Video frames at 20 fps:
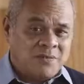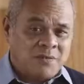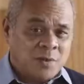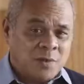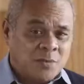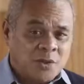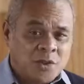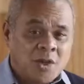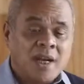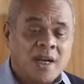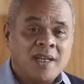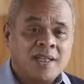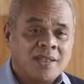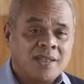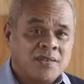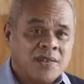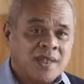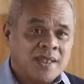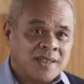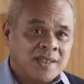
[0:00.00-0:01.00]
from
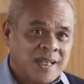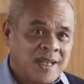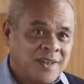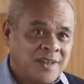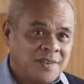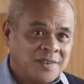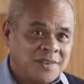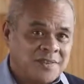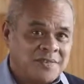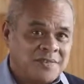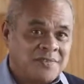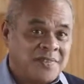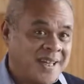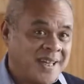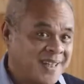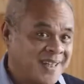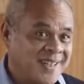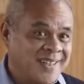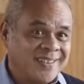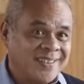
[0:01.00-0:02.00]
trialling things out,
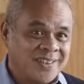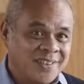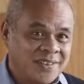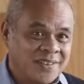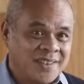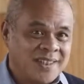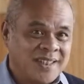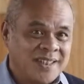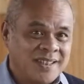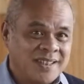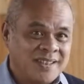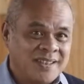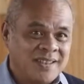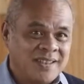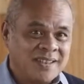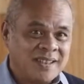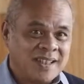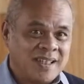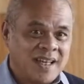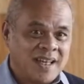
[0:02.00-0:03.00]
failing on
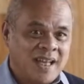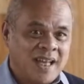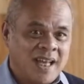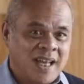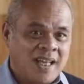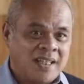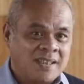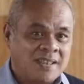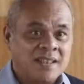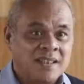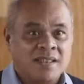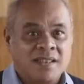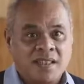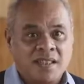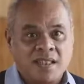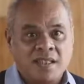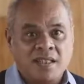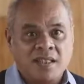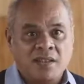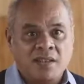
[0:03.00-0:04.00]
things, and
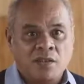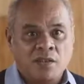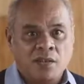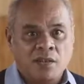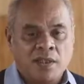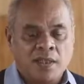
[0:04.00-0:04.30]
succeeding on